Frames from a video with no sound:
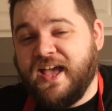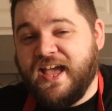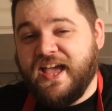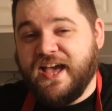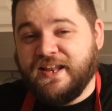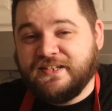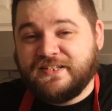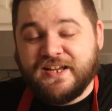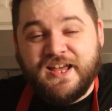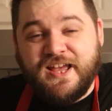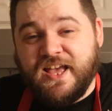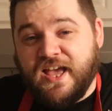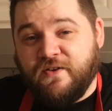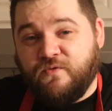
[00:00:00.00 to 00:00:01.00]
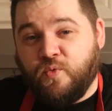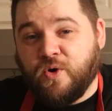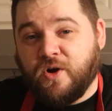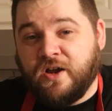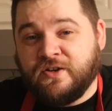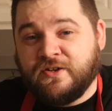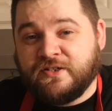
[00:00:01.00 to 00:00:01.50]
And if
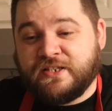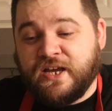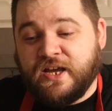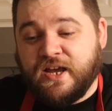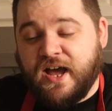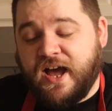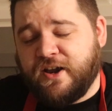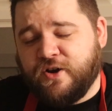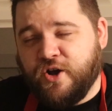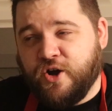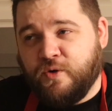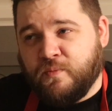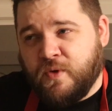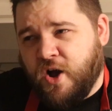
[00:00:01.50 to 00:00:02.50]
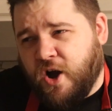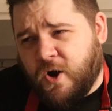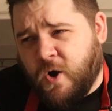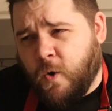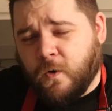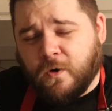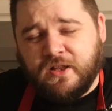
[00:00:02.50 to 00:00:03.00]
we're under, say, I don't know, a
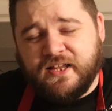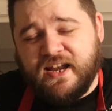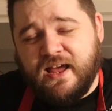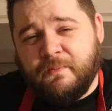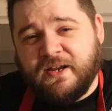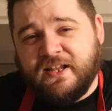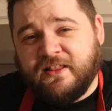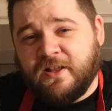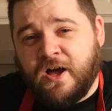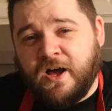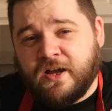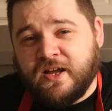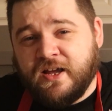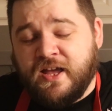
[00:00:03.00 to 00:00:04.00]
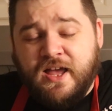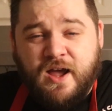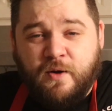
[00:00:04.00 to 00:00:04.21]
Coral Anemone lock,